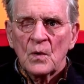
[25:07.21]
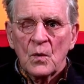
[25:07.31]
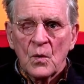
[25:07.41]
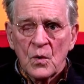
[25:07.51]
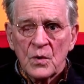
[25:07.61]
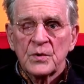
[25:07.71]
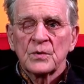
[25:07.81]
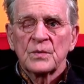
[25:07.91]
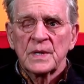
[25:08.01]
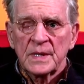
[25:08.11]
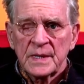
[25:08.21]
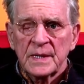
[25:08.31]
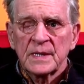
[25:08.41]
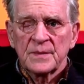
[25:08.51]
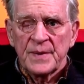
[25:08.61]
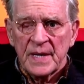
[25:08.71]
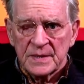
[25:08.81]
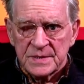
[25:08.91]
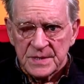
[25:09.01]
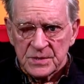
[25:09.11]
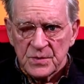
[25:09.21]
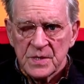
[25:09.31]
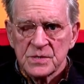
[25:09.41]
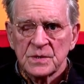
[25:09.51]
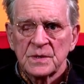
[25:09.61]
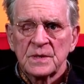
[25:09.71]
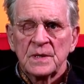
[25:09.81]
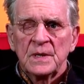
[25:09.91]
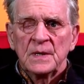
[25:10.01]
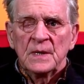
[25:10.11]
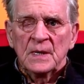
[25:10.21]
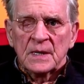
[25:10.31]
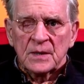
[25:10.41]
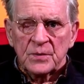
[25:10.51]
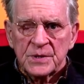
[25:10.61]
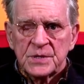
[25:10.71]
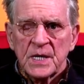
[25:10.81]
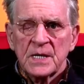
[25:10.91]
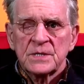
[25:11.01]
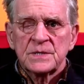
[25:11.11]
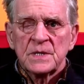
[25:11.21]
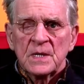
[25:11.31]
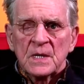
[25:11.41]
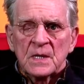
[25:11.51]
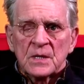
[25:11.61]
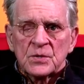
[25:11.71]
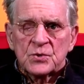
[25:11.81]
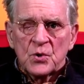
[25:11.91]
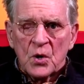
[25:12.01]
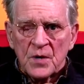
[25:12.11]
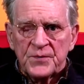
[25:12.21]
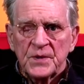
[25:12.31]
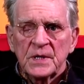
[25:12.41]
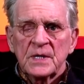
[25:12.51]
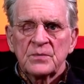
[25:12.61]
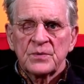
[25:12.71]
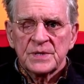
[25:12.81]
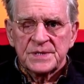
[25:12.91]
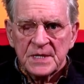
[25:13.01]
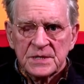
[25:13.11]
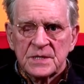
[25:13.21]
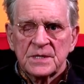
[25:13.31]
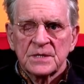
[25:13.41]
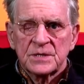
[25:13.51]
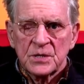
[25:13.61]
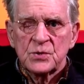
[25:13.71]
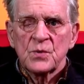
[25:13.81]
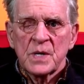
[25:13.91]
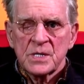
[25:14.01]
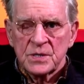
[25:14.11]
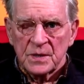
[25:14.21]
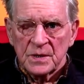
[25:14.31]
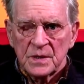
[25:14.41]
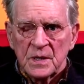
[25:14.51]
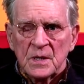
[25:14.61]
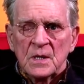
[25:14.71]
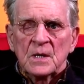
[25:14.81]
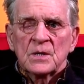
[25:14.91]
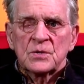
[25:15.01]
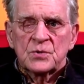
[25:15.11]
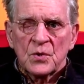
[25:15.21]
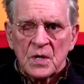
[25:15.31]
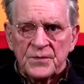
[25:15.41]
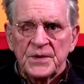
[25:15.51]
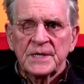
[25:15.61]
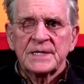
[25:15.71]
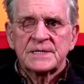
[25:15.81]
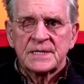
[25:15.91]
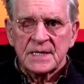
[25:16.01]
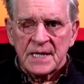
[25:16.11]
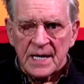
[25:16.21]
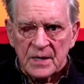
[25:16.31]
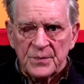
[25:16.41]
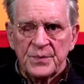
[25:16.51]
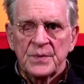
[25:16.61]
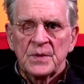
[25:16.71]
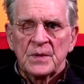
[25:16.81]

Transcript: or you're really in a bad situation. In which case, joyfully resist the situation. Joyfully seek help